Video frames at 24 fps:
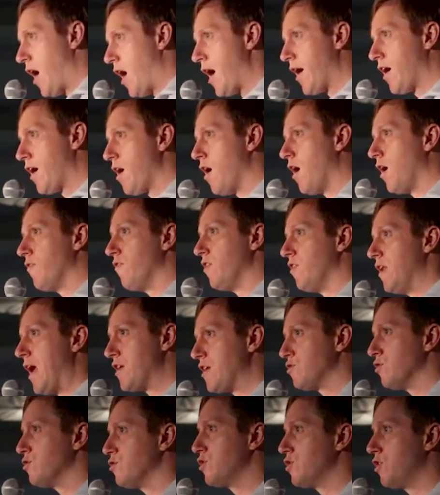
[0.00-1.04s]
icon of the
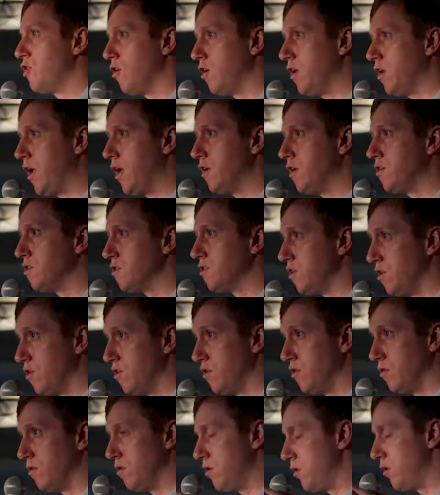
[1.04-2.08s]
National Security Agency,
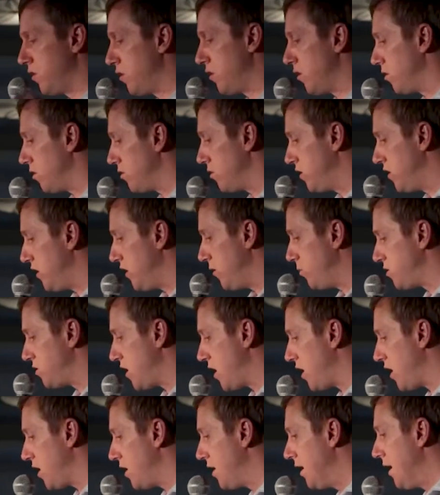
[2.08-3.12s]
the deep
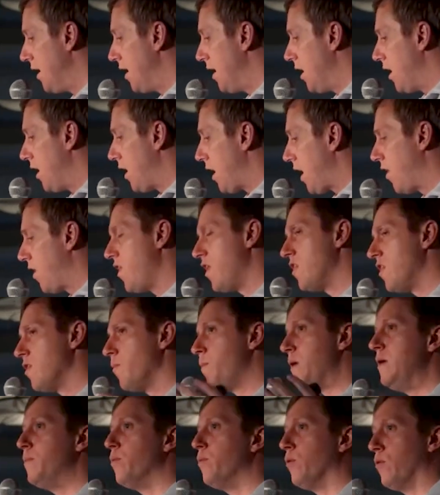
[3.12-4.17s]
state, and then
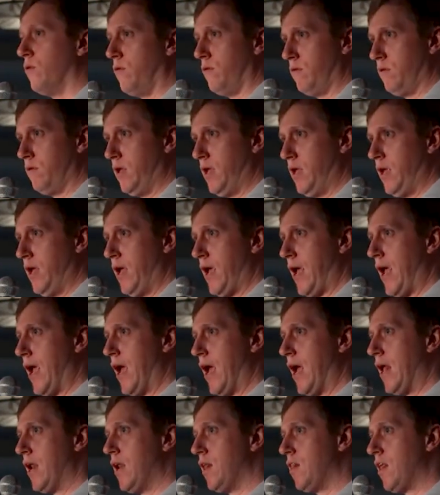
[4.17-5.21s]
the people.
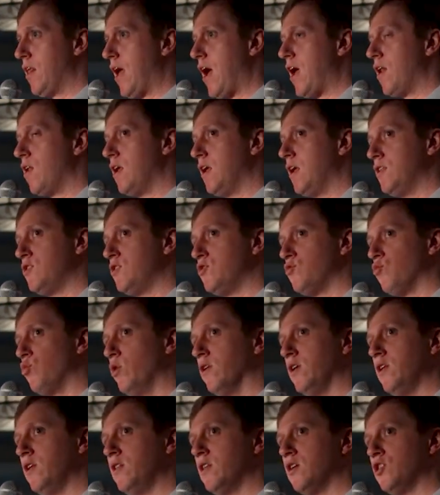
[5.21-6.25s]
And that it's
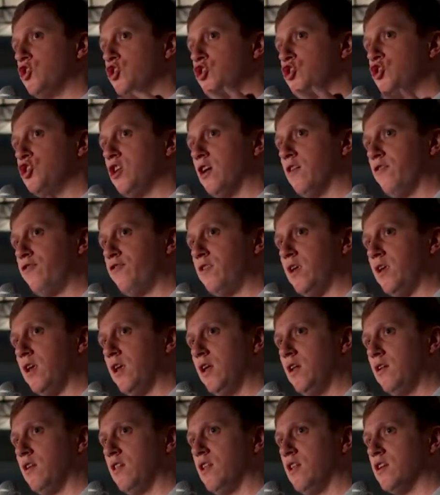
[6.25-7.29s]
really this shift
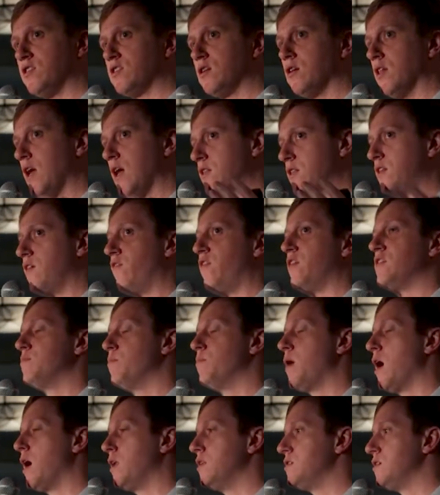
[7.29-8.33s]
into this
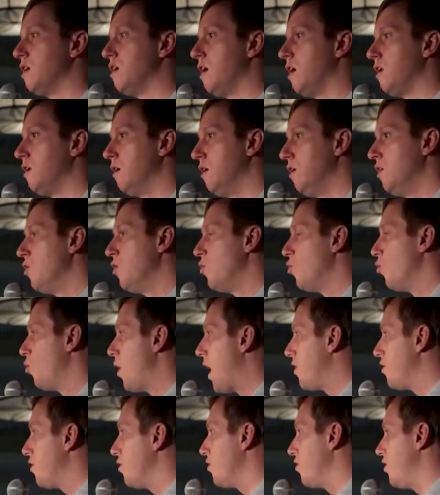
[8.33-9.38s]
collectivist mindset
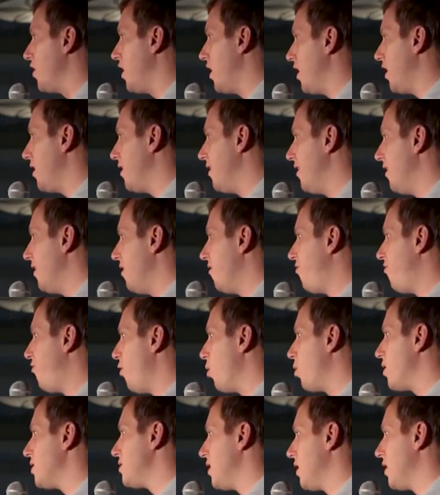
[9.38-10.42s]
rather than
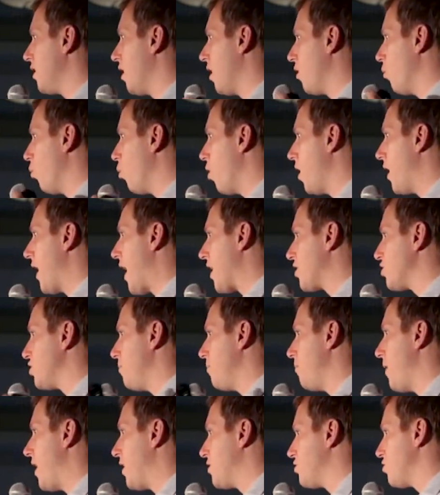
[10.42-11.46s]
focusing on what
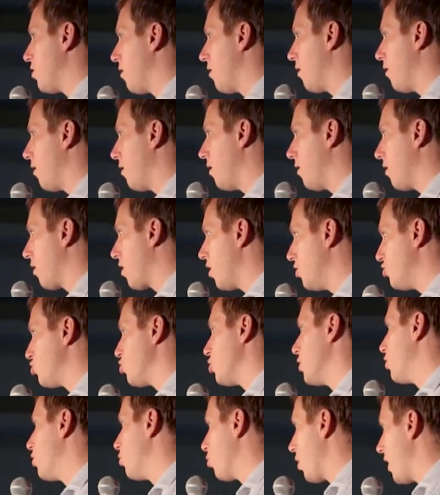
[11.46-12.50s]
actually makes our
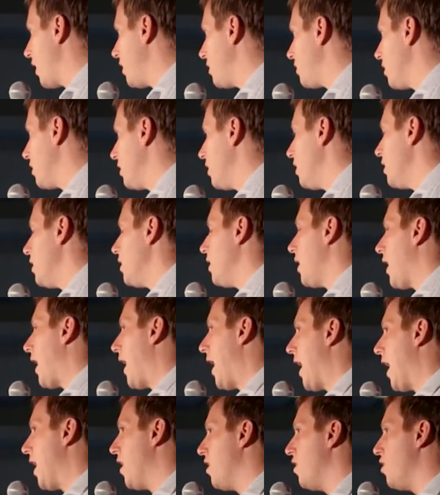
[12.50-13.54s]
country great.
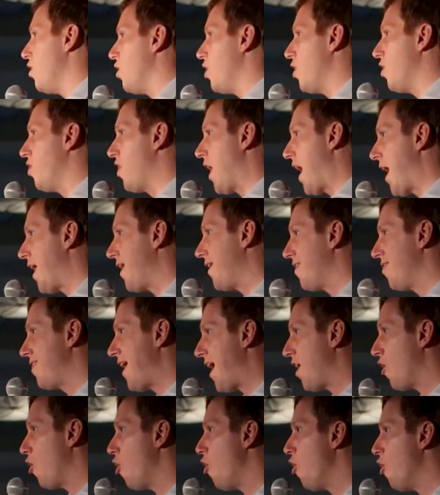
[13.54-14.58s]
And that
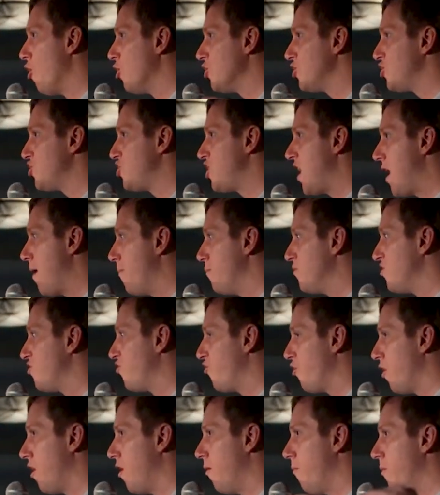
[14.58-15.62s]
all stems
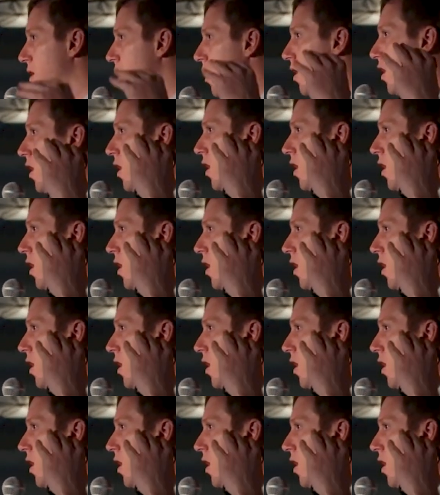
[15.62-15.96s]
from